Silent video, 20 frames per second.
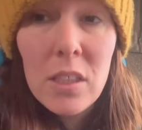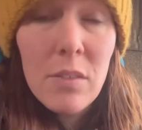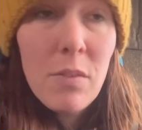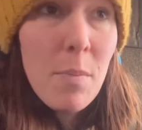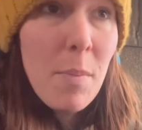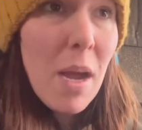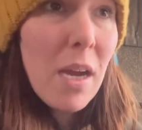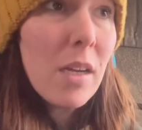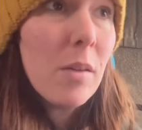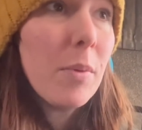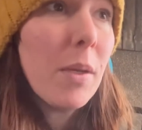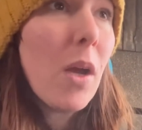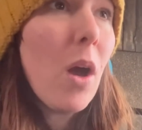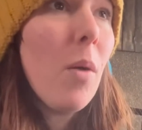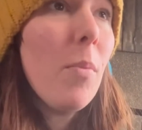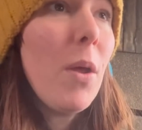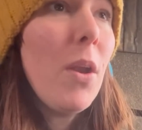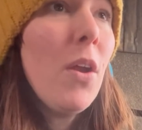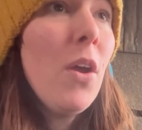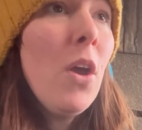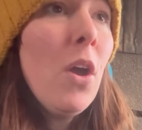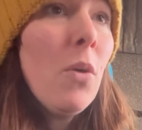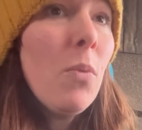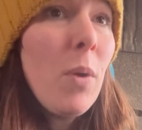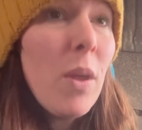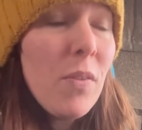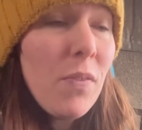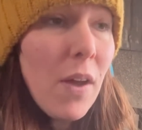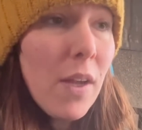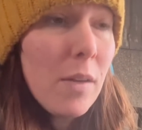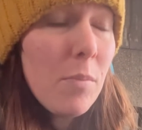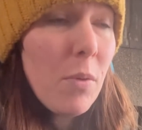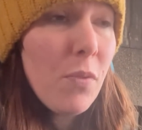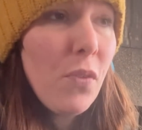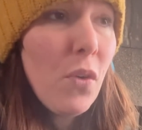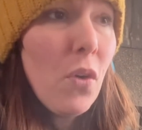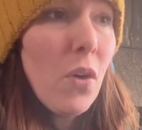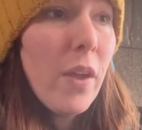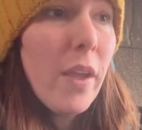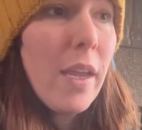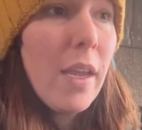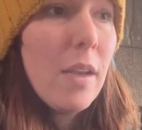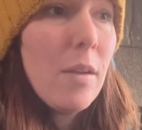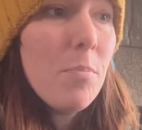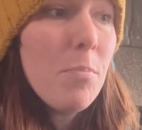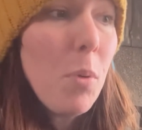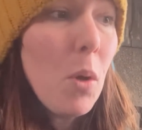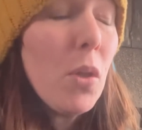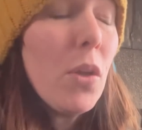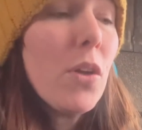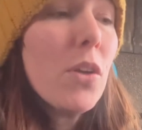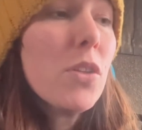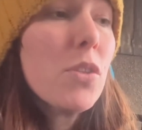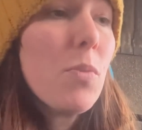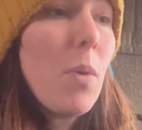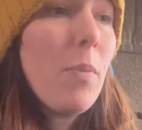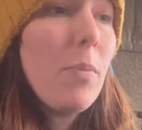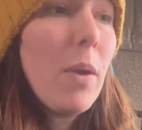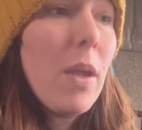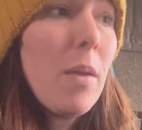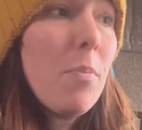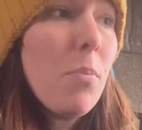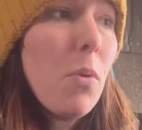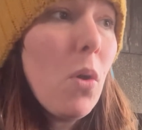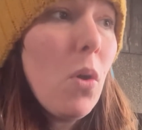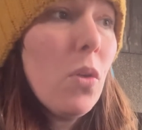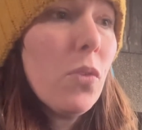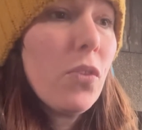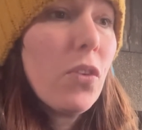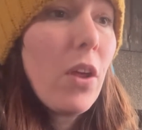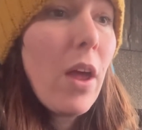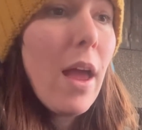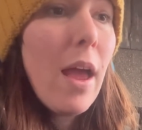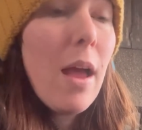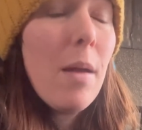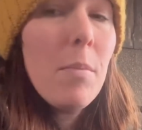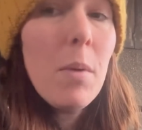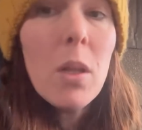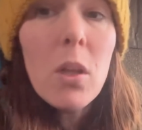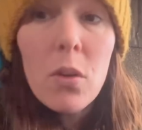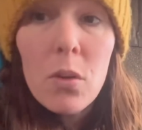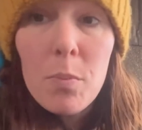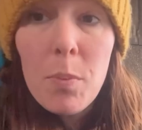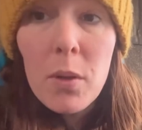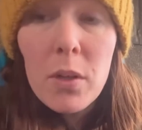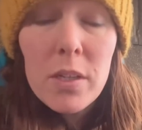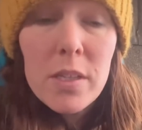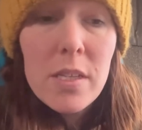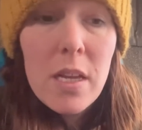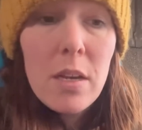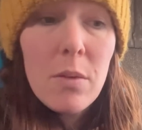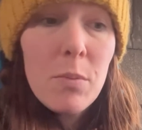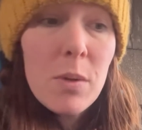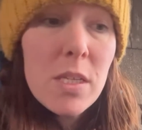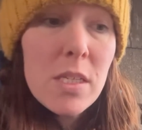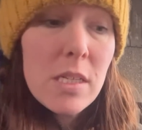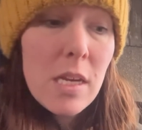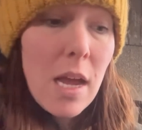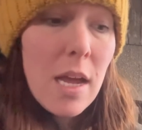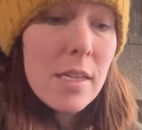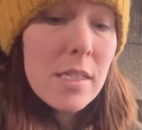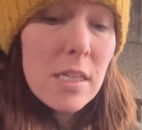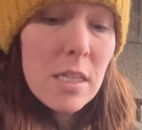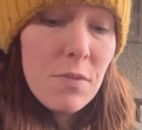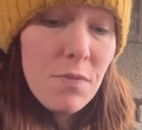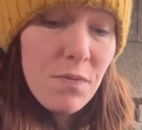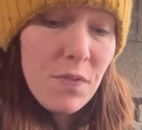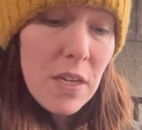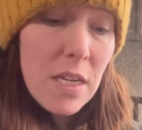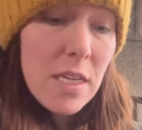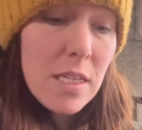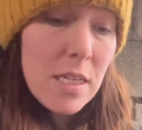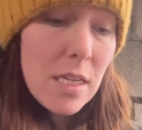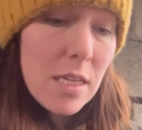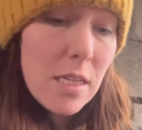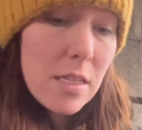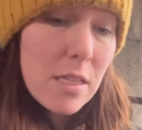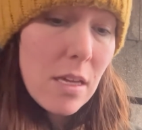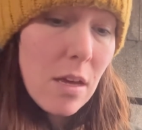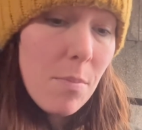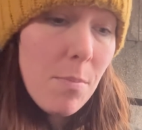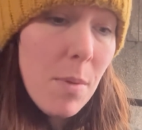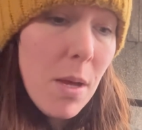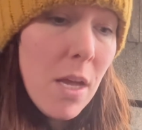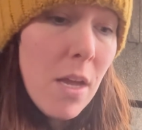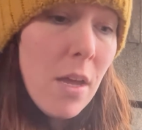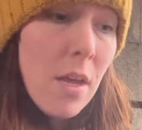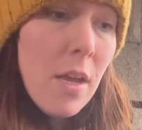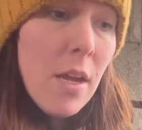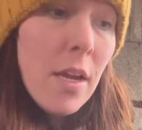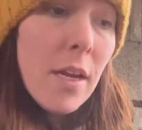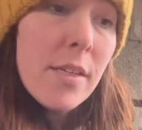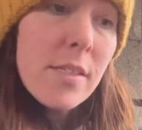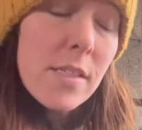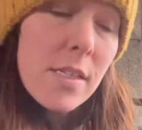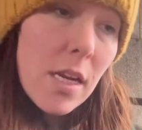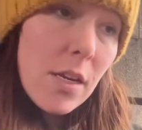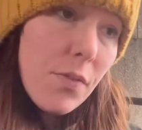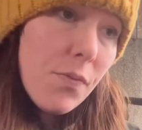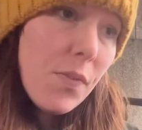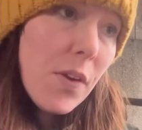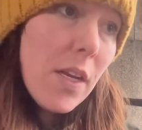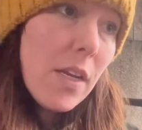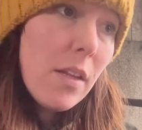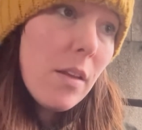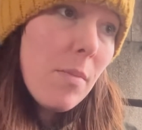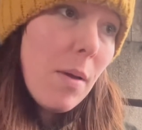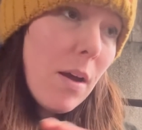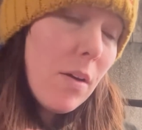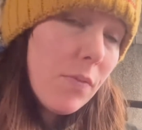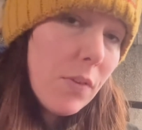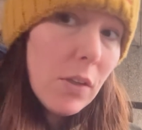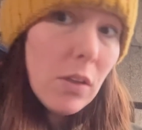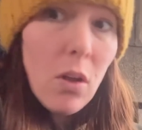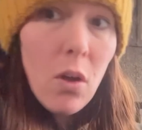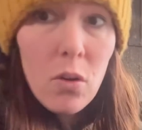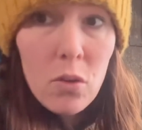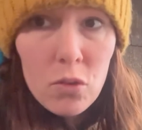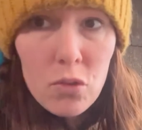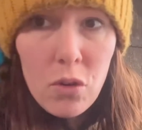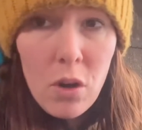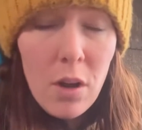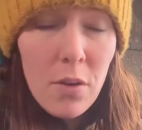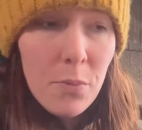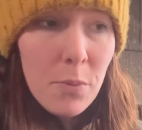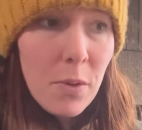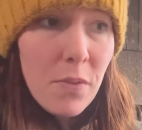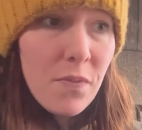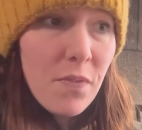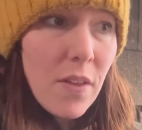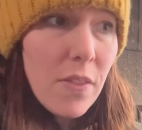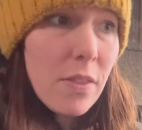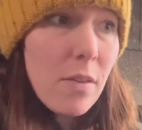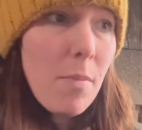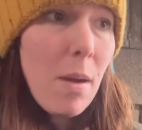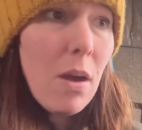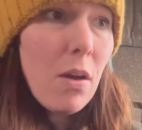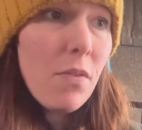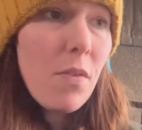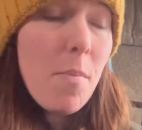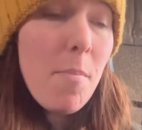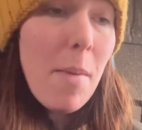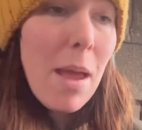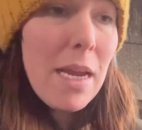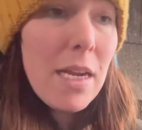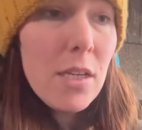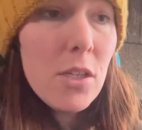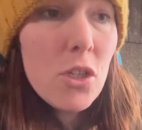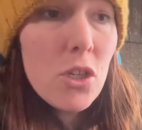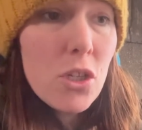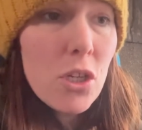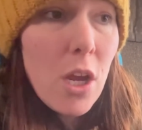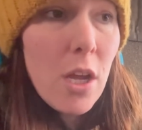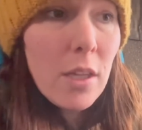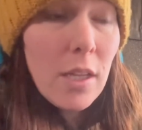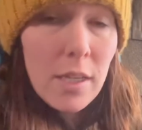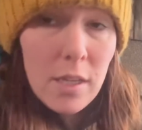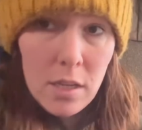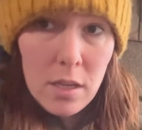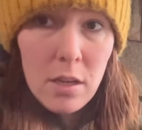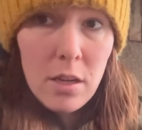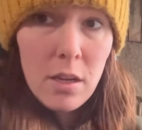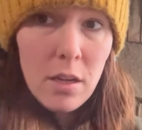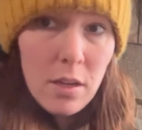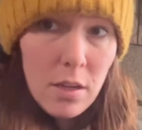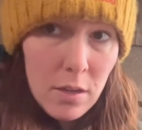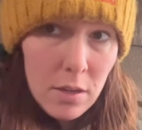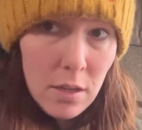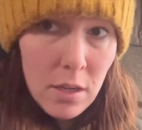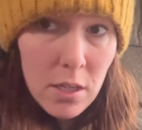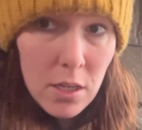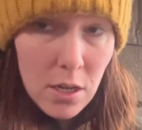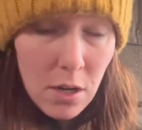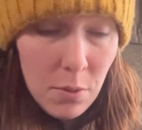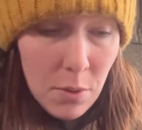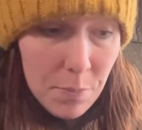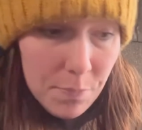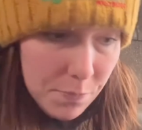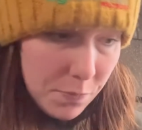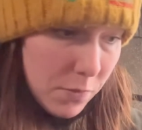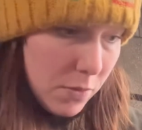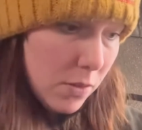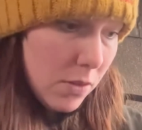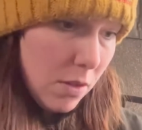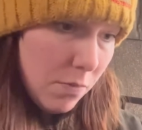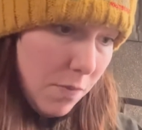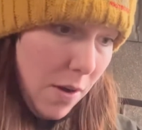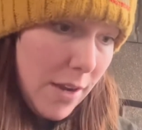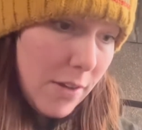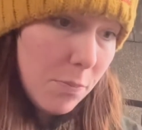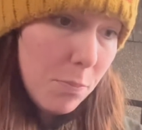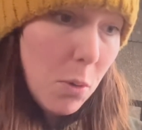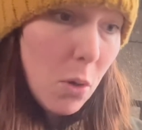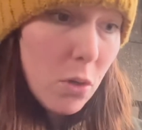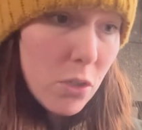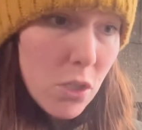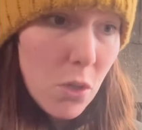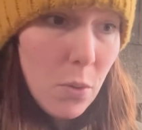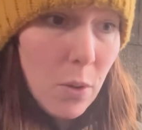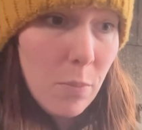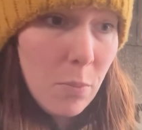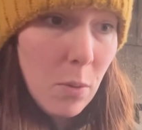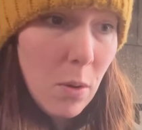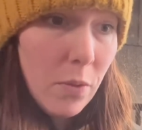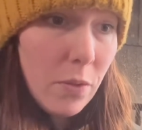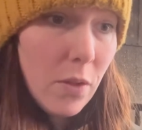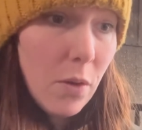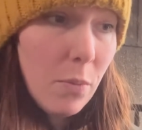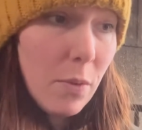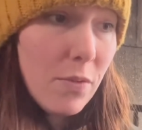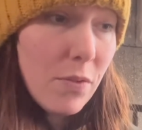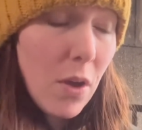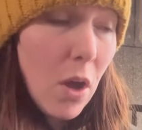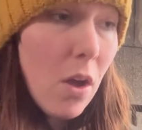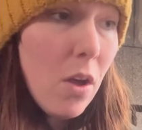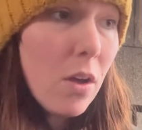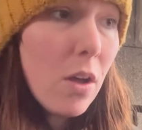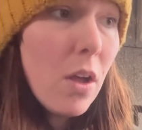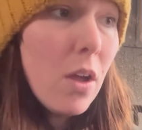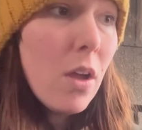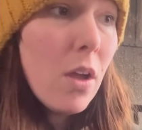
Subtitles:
remarkably common. We've had it before in bullocks when we brought a load of bullocks in and we started feeding them. Instead of feeding them out of a long trough, we fed them out of a manger, like the red port-equipped one that we've got